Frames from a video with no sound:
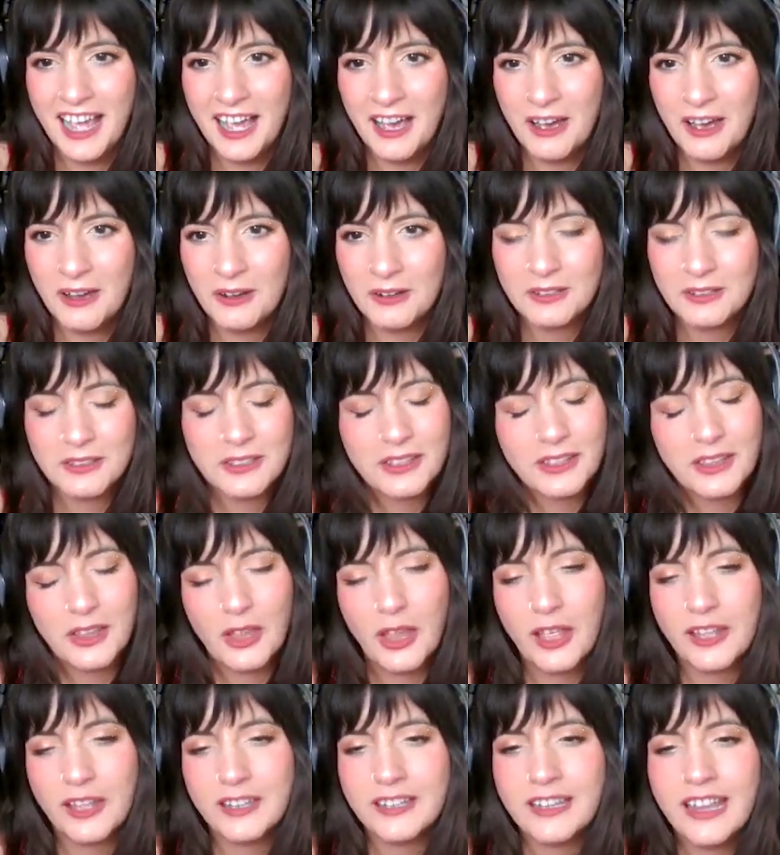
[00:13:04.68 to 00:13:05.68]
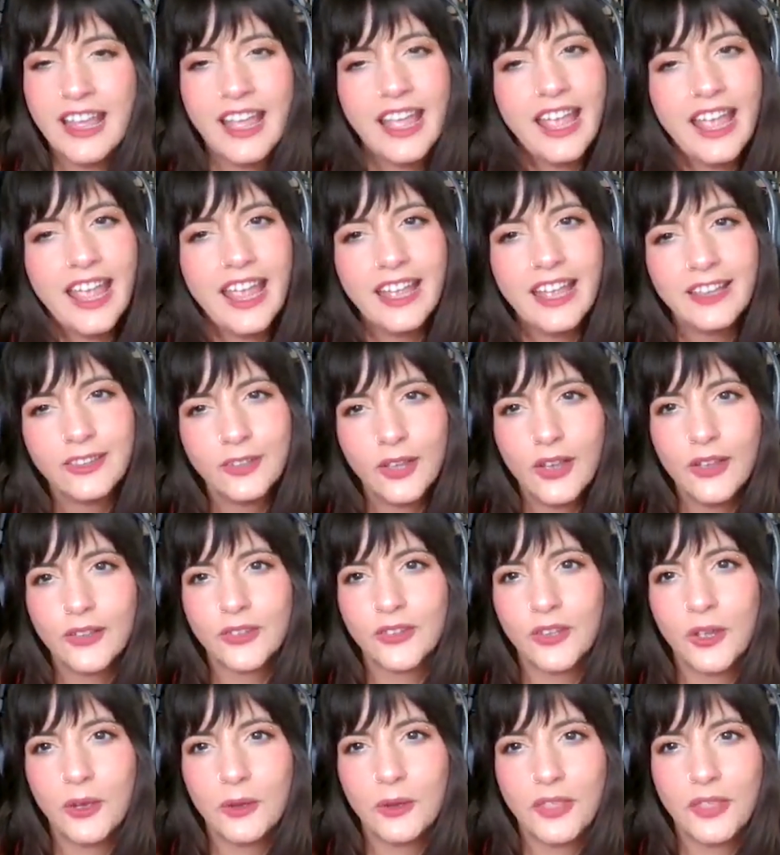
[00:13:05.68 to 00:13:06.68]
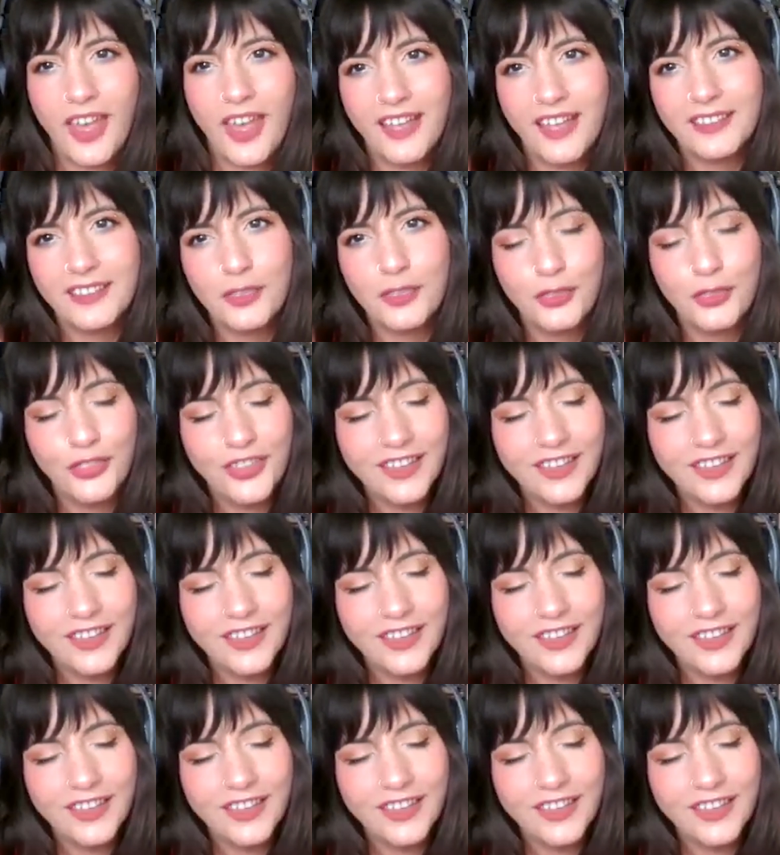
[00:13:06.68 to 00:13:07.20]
now and it's also that